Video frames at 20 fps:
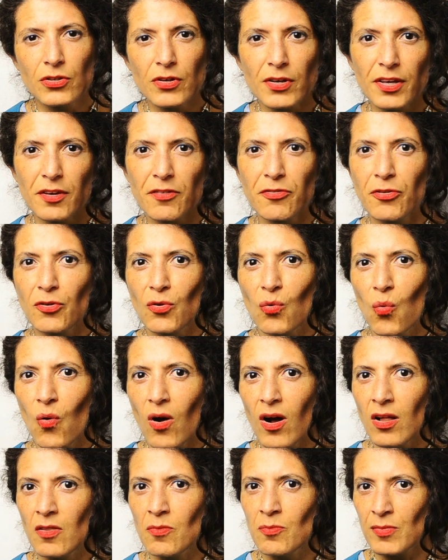if you
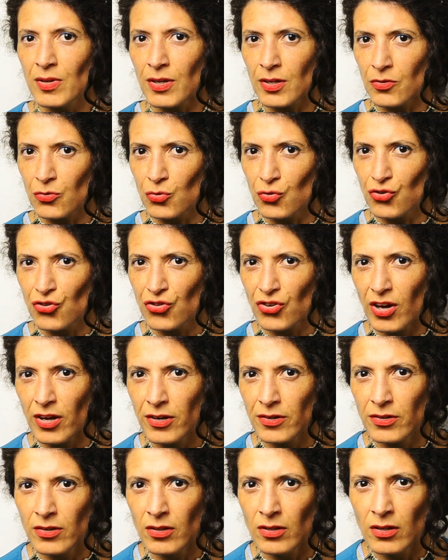want me to
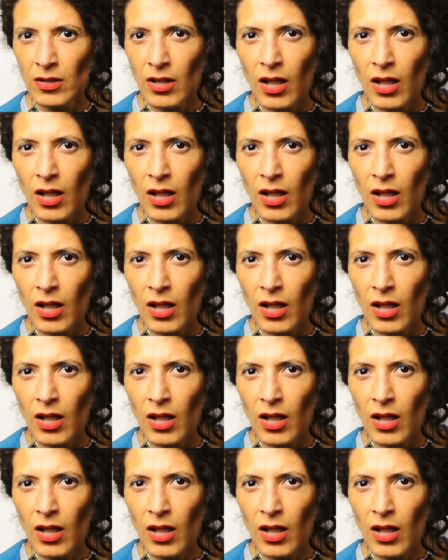channel